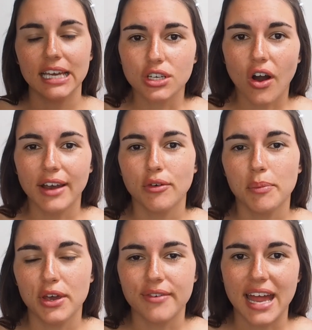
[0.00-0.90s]
to kind of
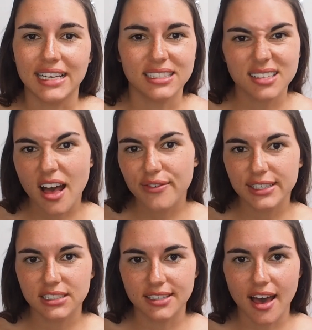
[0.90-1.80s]
remove any
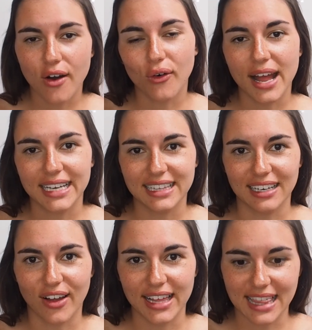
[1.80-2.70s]
surface dirt or
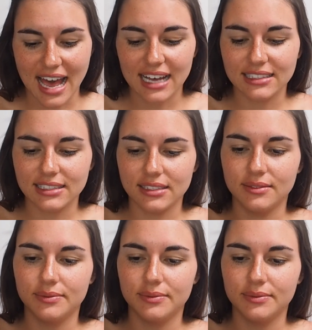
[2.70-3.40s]
anything like that.